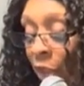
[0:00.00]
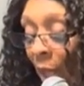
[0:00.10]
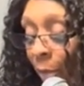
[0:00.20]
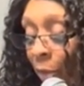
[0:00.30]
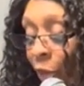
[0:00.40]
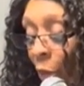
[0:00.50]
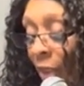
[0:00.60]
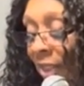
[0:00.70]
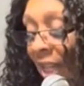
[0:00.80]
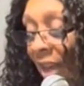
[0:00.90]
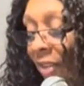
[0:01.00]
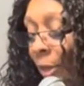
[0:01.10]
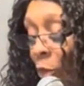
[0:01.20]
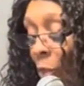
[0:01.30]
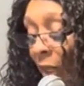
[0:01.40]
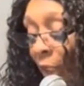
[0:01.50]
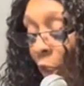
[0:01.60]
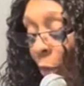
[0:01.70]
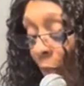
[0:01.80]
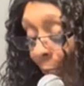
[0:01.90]
Psalm 37,
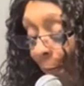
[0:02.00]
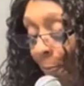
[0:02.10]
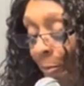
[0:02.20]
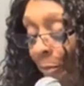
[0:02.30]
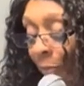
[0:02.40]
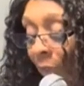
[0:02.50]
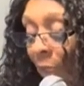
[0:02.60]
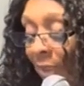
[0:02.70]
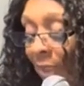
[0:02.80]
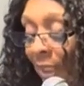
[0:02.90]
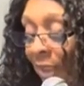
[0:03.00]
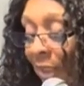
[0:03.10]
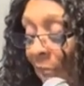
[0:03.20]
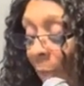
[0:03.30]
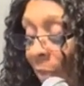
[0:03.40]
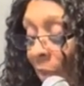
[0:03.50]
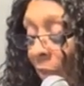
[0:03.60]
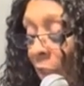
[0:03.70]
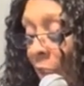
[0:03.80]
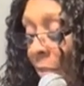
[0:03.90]
23 says the steps of
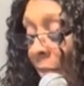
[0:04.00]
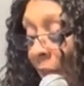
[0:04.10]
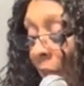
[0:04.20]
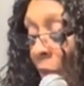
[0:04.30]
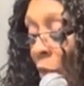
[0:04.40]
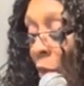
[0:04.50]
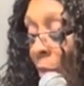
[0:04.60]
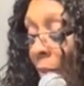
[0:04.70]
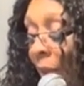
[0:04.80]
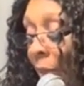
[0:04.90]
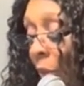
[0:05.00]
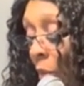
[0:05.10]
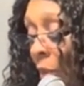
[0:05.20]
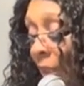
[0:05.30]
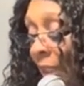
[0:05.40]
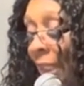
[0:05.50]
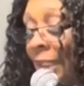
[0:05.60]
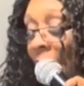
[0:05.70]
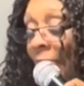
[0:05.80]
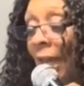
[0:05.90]
a good man are ordered by the Lord and he
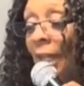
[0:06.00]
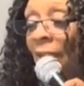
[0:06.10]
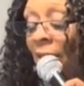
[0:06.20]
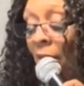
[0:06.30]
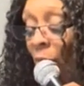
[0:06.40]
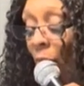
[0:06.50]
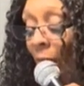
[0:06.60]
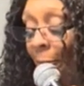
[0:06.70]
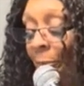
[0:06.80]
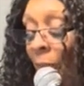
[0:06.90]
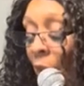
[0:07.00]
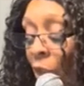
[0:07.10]
delighteth in his way.